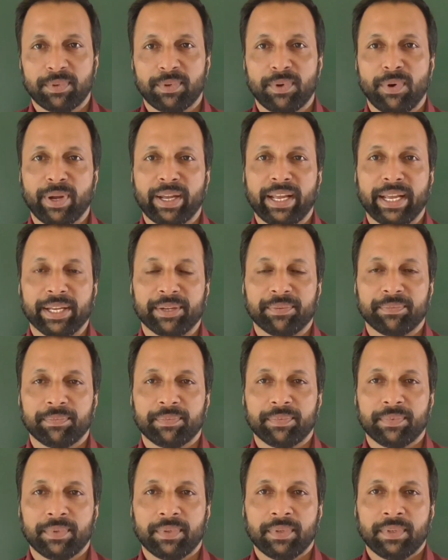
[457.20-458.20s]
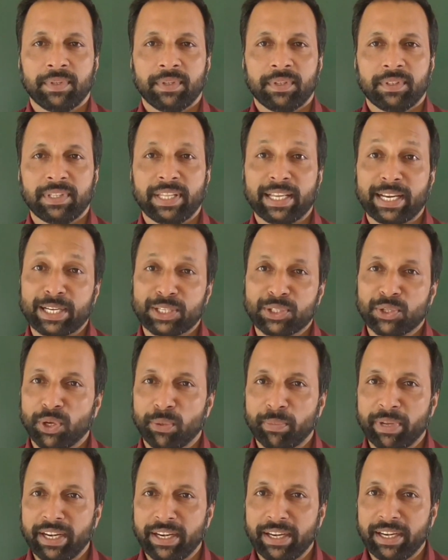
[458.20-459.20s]
Okay. There are so
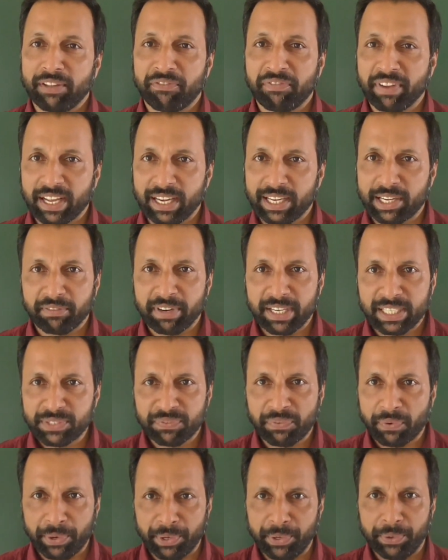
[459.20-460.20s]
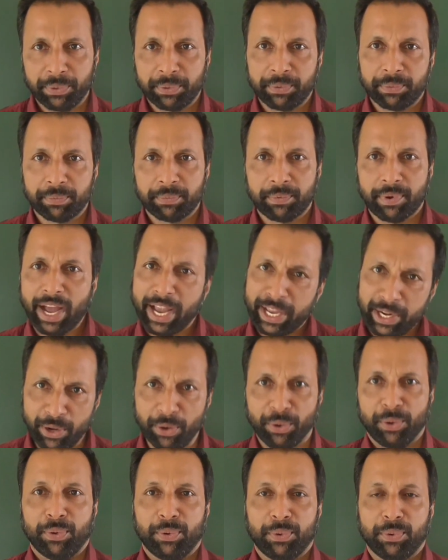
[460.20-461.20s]
many difficult words for you. I
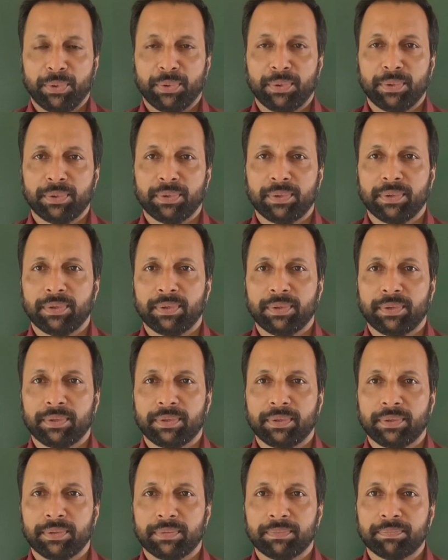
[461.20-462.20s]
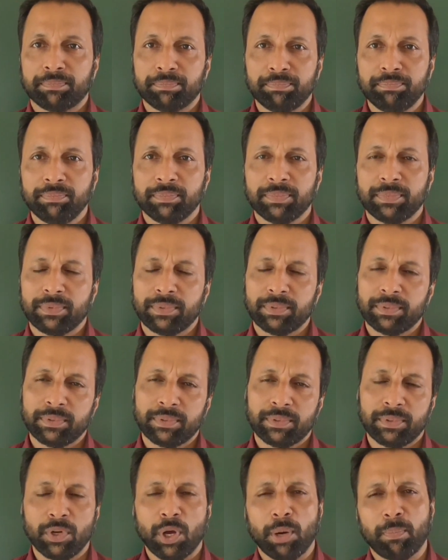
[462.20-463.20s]
know.
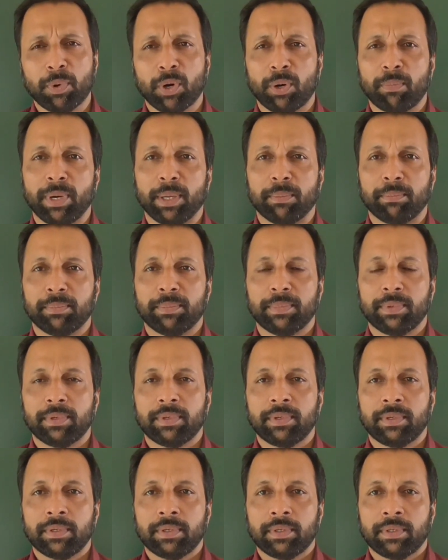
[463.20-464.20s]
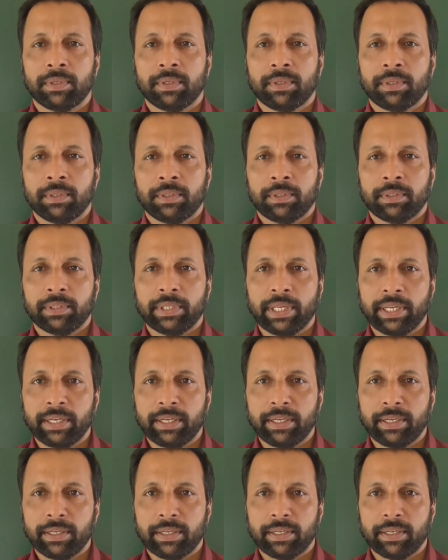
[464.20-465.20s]
No problem. Then
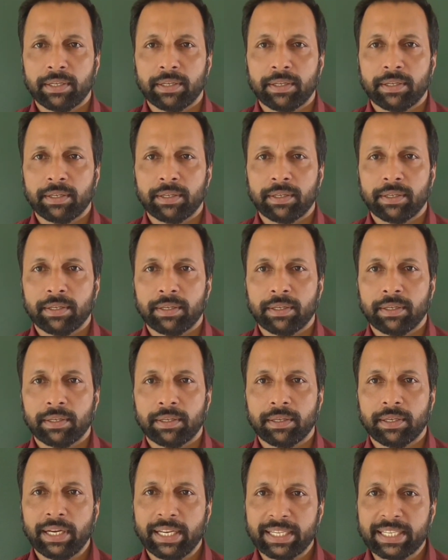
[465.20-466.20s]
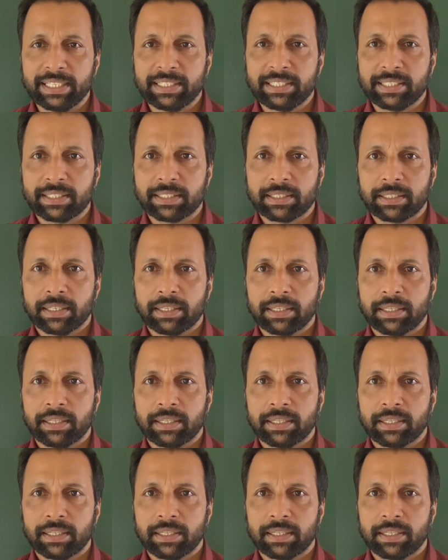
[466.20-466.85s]
let us